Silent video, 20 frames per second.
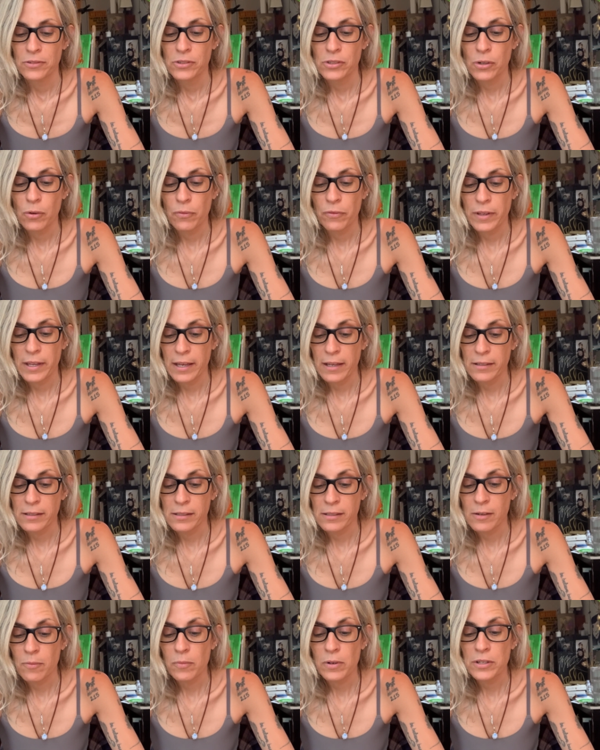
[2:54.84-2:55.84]
Sophia,
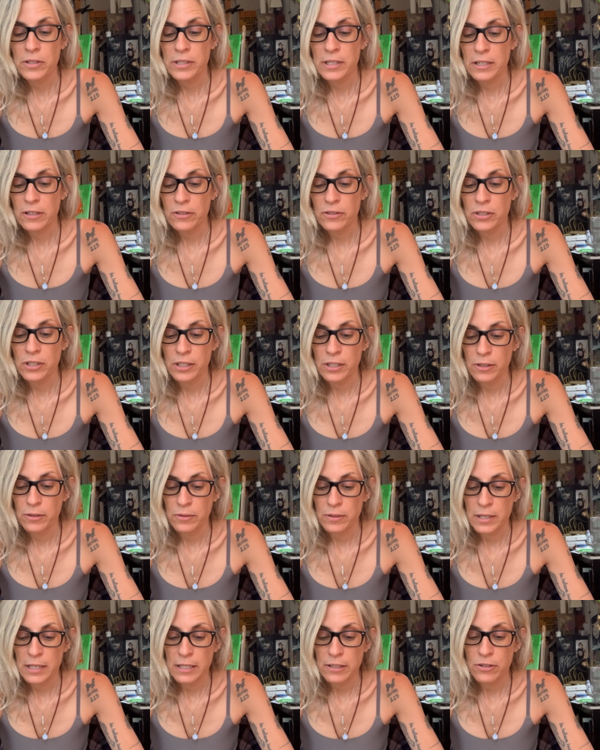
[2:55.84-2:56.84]
someone dear to you
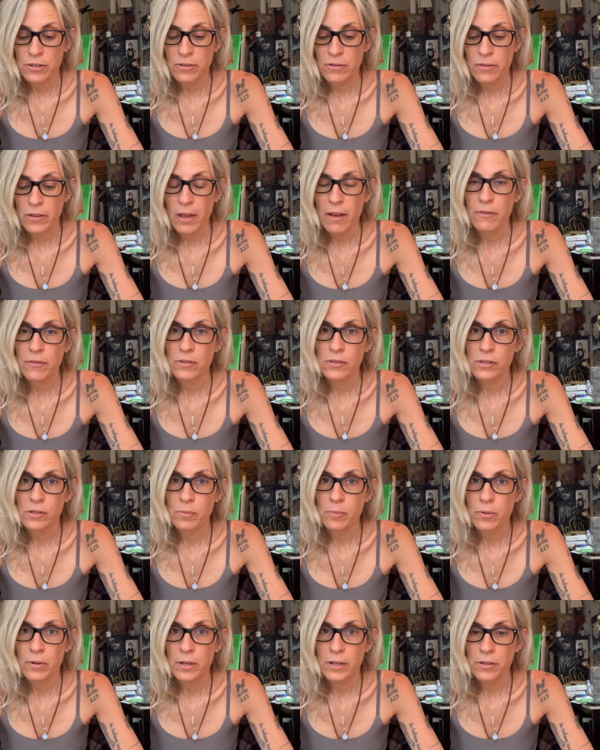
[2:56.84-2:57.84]
needs your love and
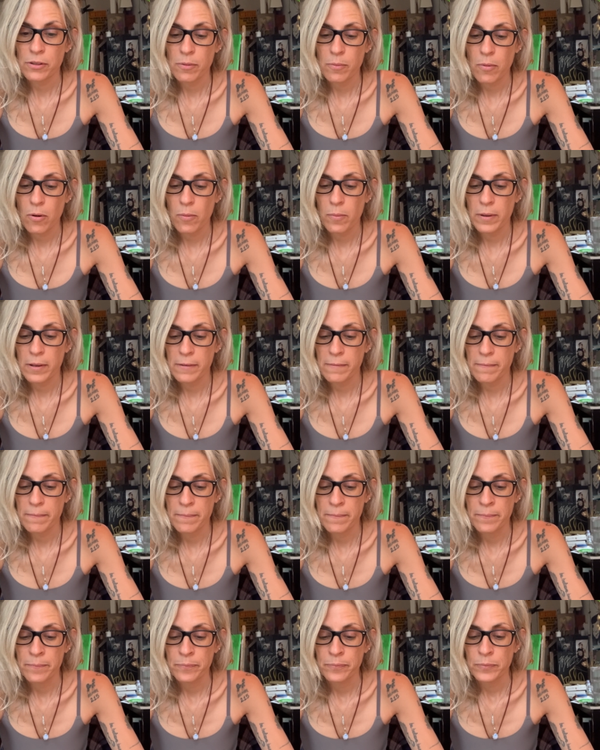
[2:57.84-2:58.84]
support at the moment,
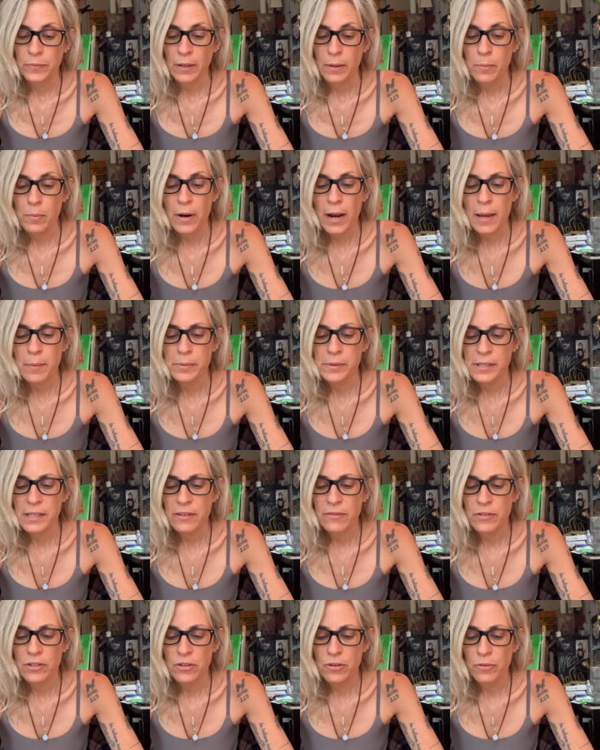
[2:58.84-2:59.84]
perhaps
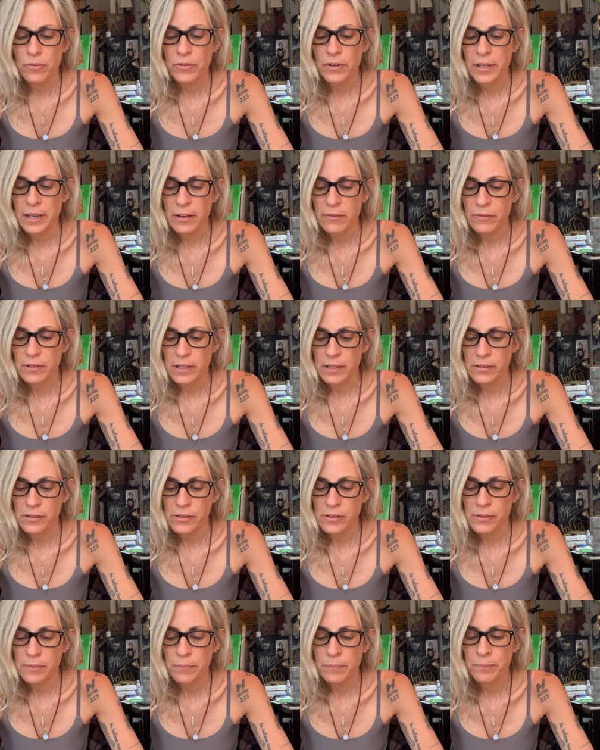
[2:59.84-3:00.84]
even your
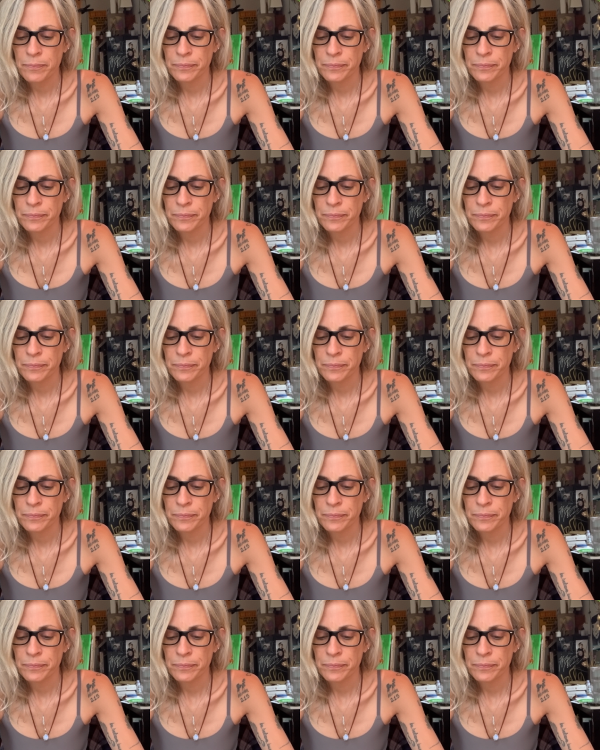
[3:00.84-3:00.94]
forgiveness.